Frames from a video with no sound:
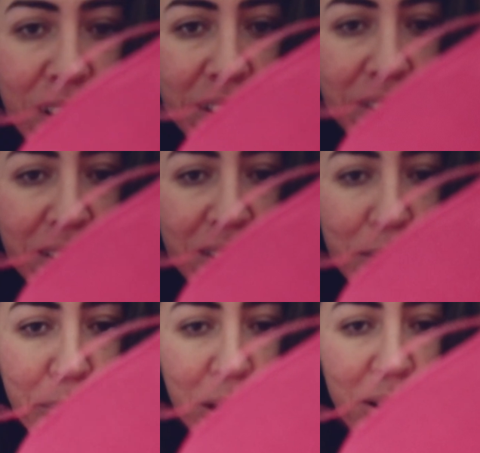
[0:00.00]
That's the
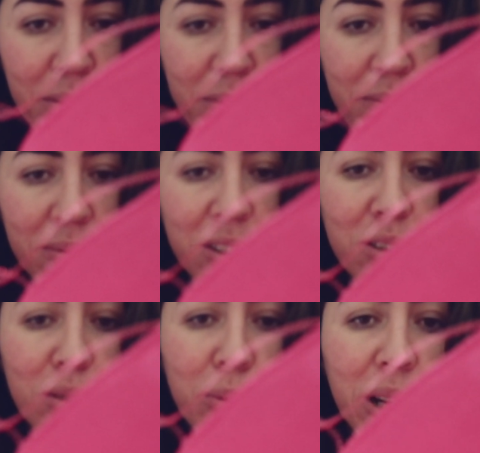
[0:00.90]
zipper.
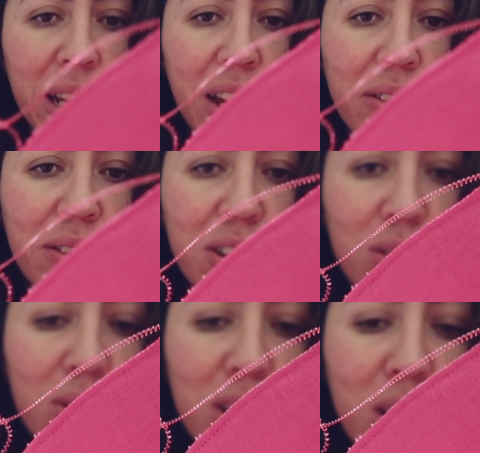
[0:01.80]
This is what I get for
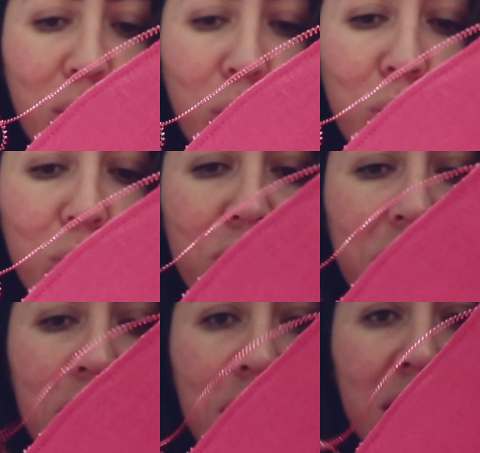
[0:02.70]
using an old
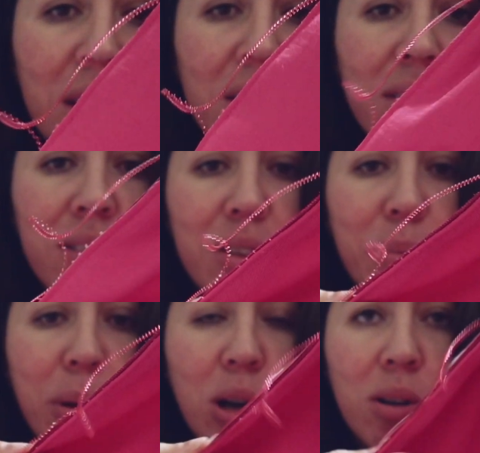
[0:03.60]

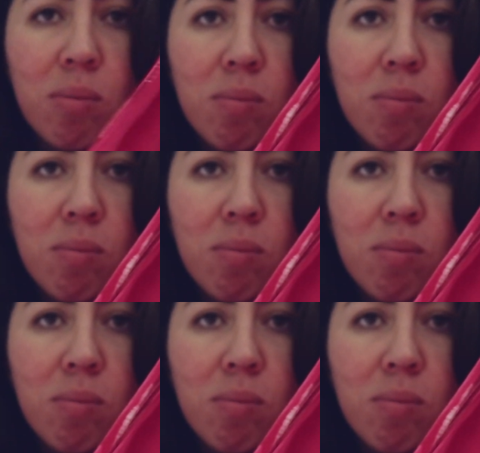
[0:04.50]
zipper.